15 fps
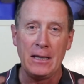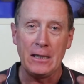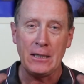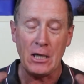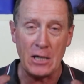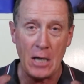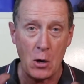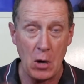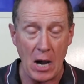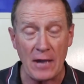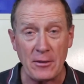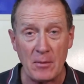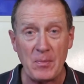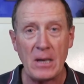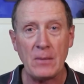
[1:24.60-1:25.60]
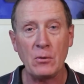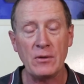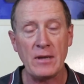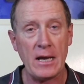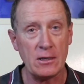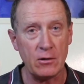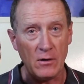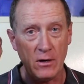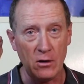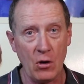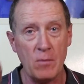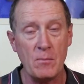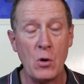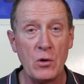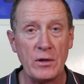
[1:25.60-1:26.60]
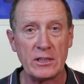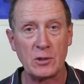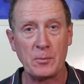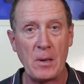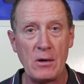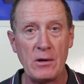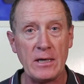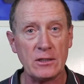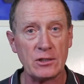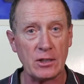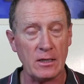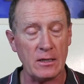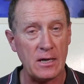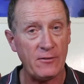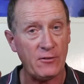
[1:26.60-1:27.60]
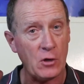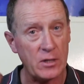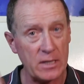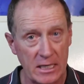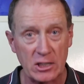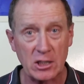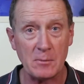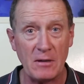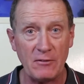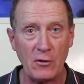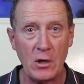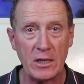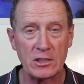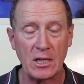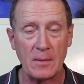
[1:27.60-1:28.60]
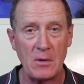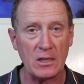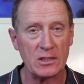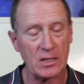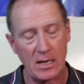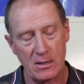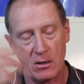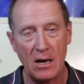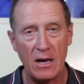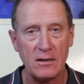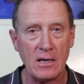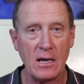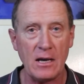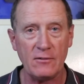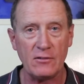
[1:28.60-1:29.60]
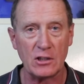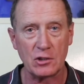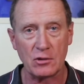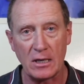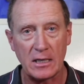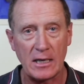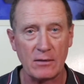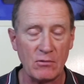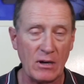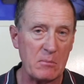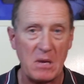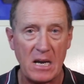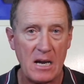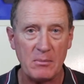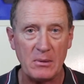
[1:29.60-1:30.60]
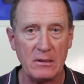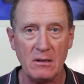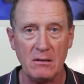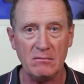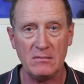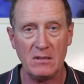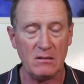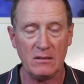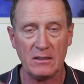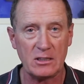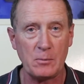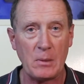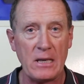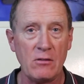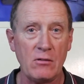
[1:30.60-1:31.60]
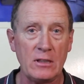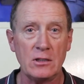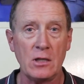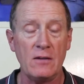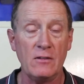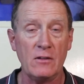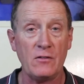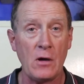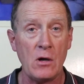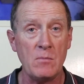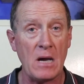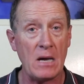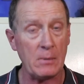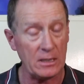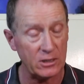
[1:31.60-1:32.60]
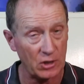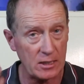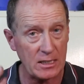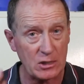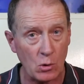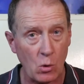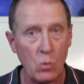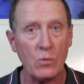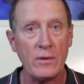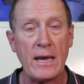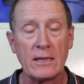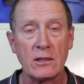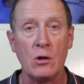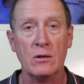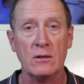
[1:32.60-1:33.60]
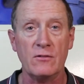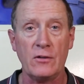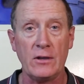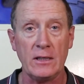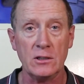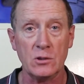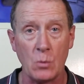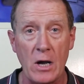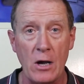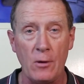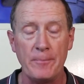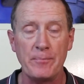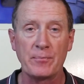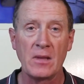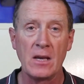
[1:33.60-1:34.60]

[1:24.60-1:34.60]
Other people there that are a lot more experienced, and if you need some advice, they might say, well, if you're struggling, ring me up and I'll explain things over the phone maybe. So there's all that kind of thing as well.